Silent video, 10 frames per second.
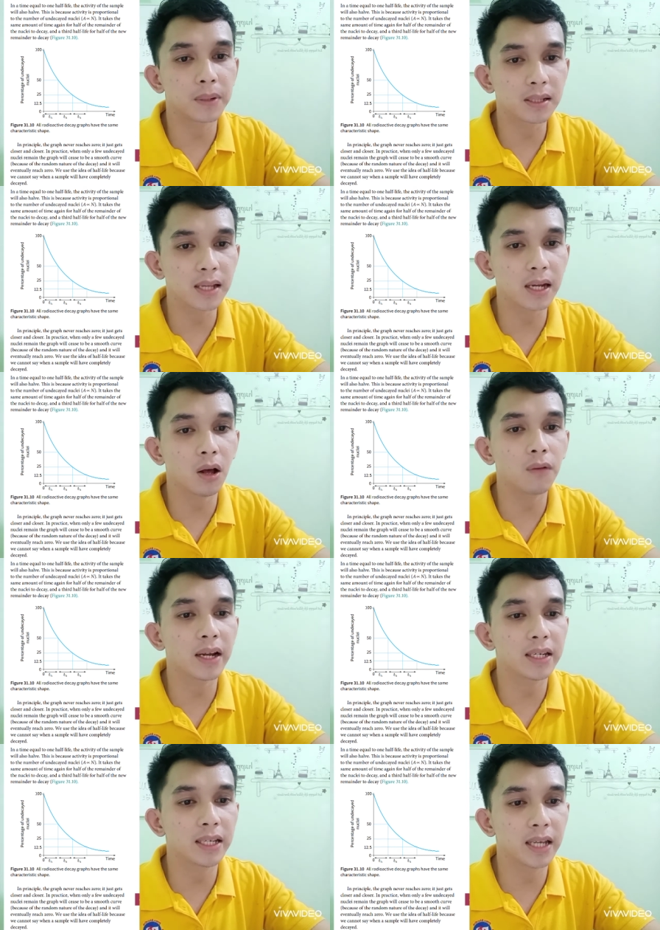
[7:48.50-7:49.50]
of
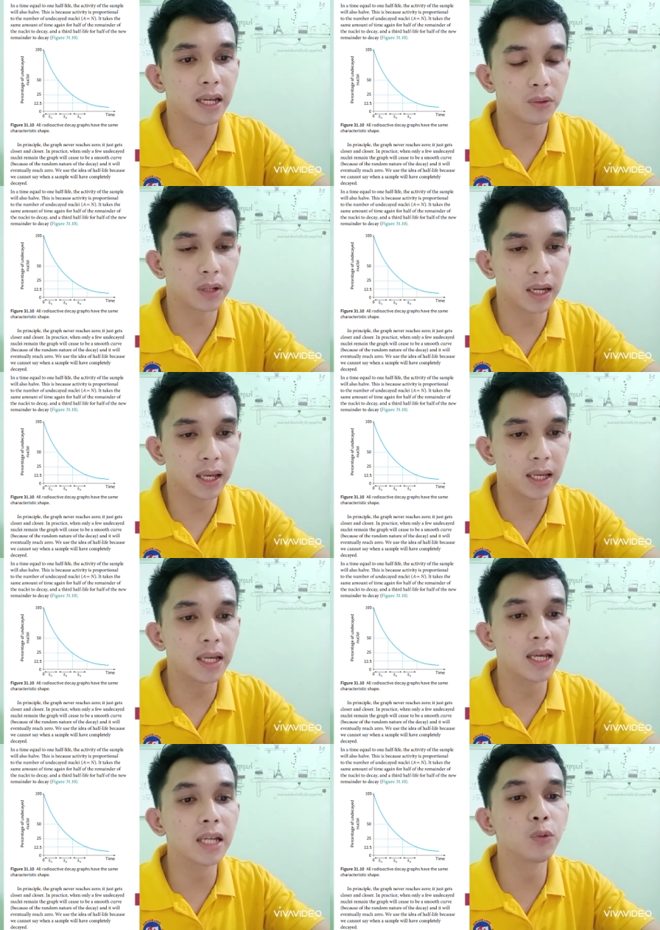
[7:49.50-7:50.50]
undecayed nuclei,
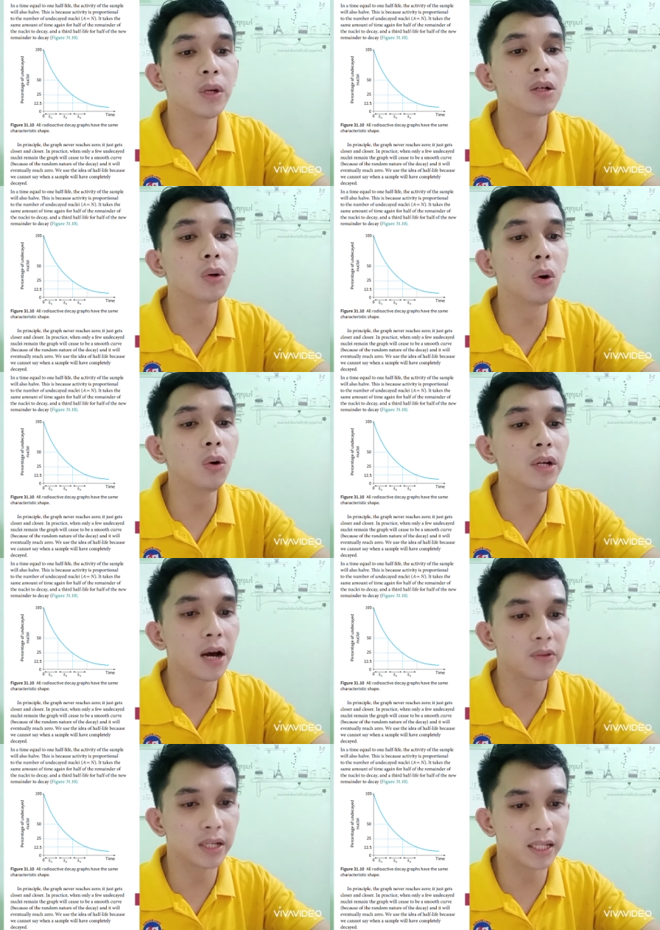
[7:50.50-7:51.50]
it will go
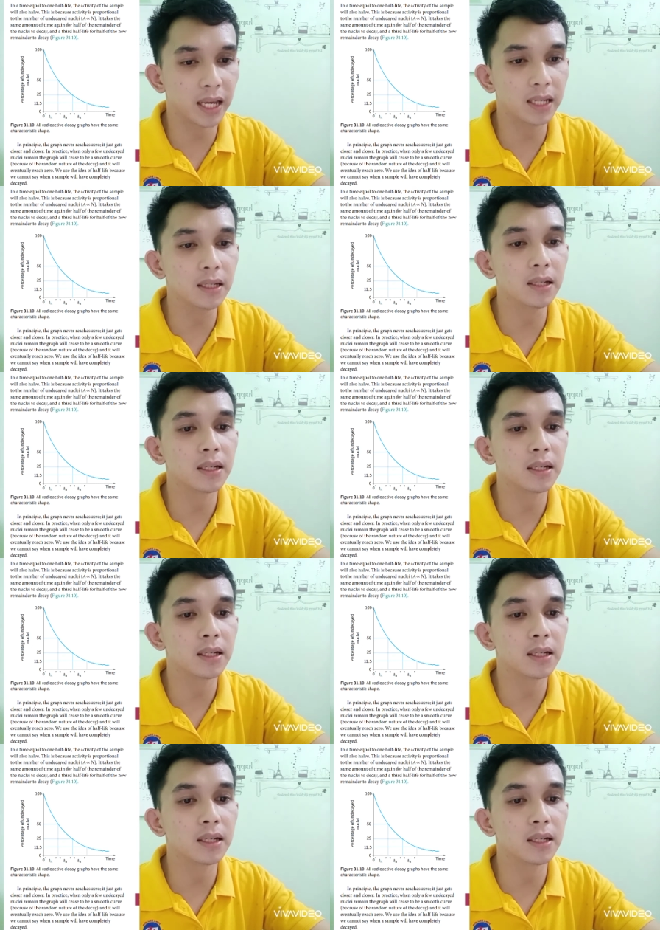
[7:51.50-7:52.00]
down again